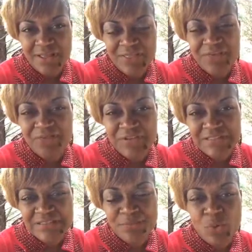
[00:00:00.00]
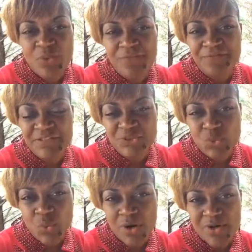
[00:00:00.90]
The victim or the
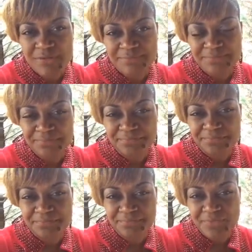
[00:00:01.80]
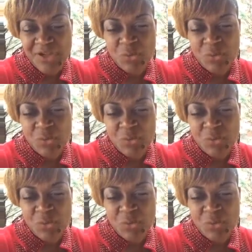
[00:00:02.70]
victor? I